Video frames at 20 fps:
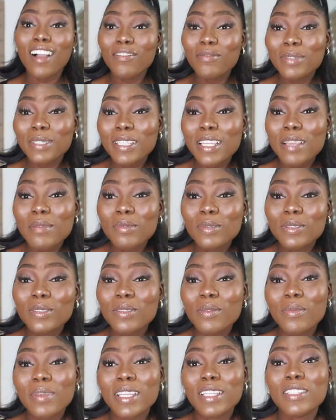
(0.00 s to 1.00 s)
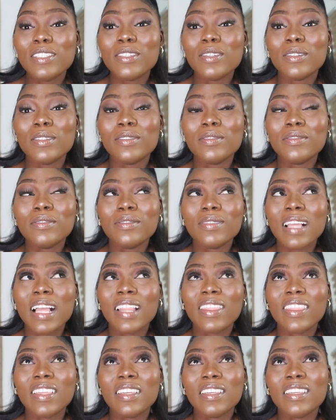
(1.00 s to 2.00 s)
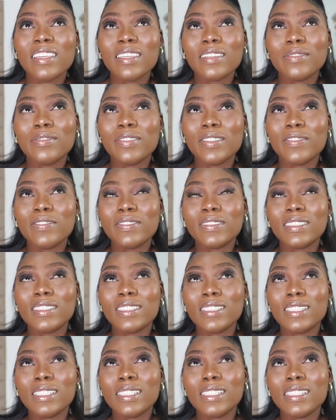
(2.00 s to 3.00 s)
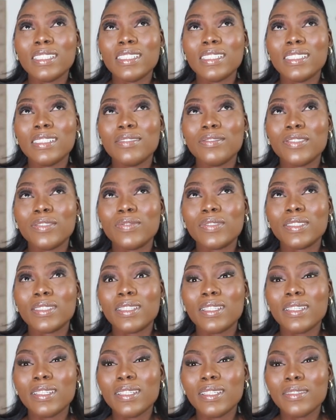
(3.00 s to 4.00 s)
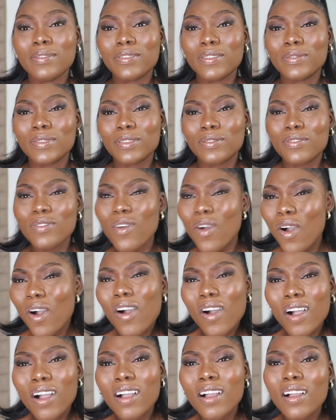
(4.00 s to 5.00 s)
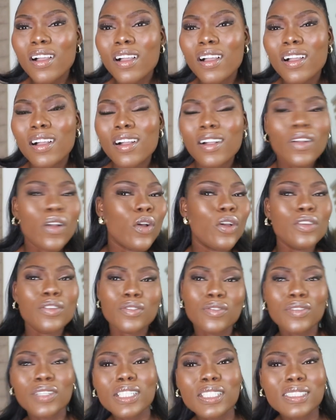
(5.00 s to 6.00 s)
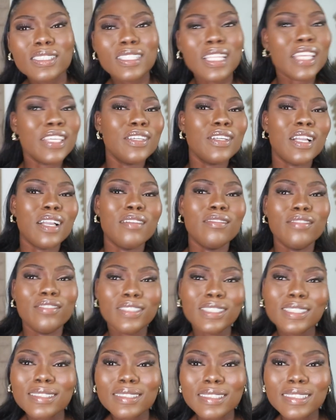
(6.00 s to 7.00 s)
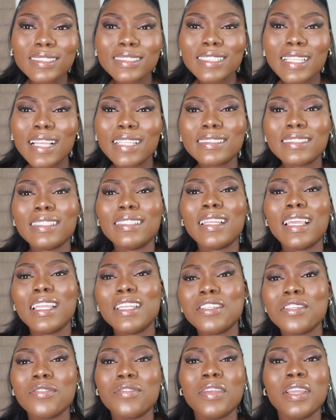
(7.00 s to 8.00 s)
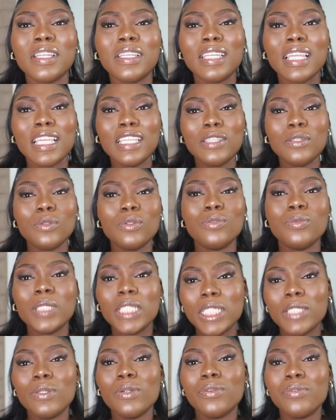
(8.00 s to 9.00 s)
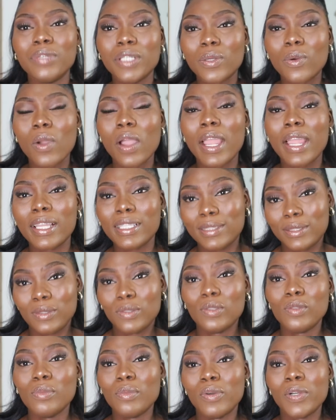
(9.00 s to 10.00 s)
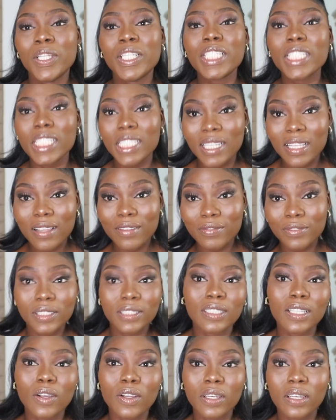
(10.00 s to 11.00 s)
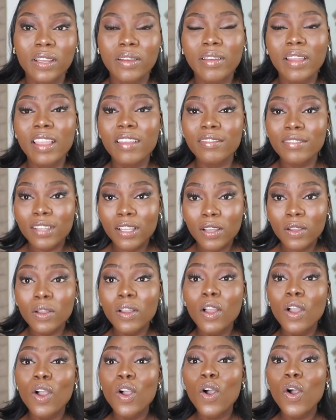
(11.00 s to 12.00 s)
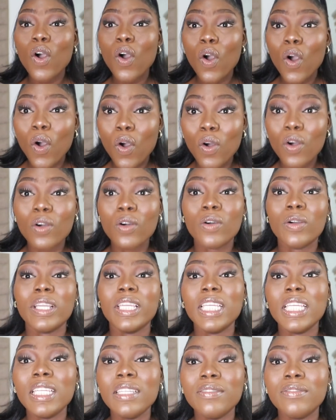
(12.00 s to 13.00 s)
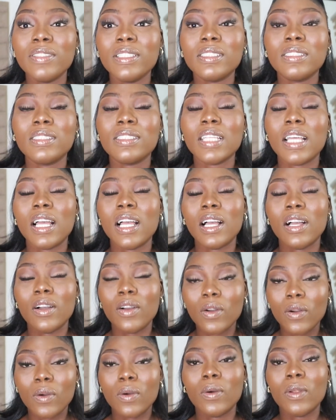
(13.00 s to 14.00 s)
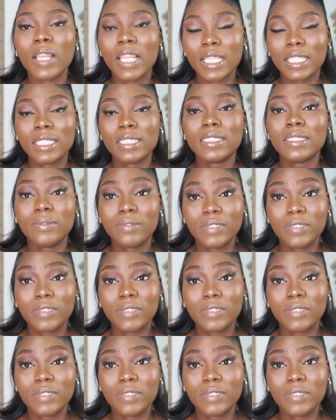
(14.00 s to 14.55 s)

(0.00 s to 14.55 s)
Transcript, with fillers: I've been able to mention, I think 50, 53, 54 countries that you can visit as a Nigerian that you really don't require too much either visa on arrival or e-visa or like it's